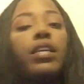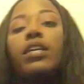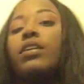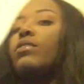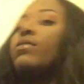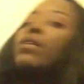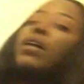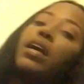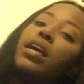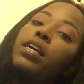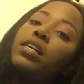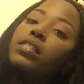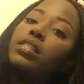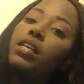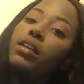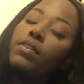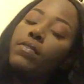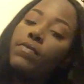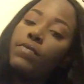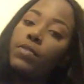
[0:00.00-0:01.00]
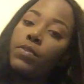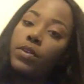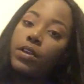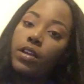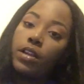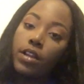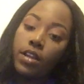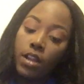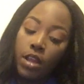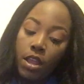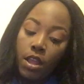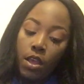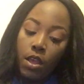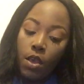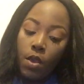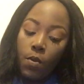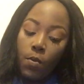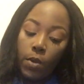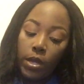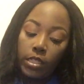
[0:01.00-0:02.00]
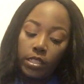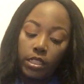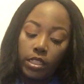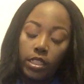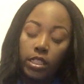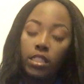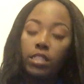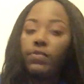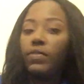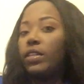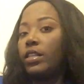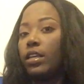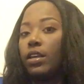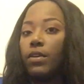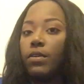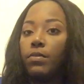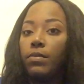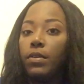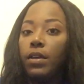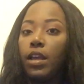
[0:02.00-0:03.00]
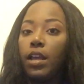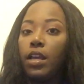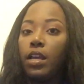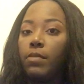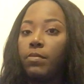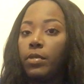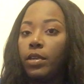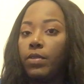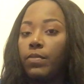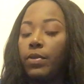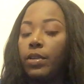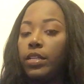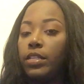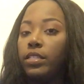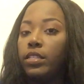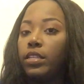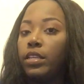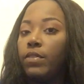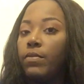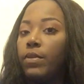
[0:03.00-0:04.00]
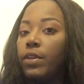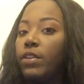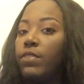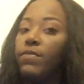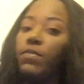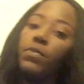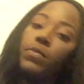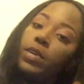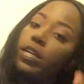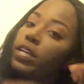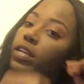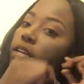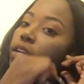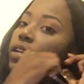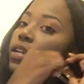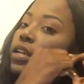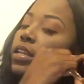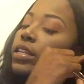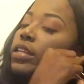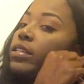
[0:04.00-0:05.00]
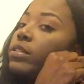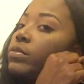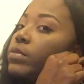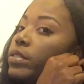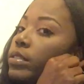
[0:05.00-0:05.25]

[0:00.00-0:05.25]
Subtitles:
to thank you guys for watching this video. I'm getting ready to get ready for work, and this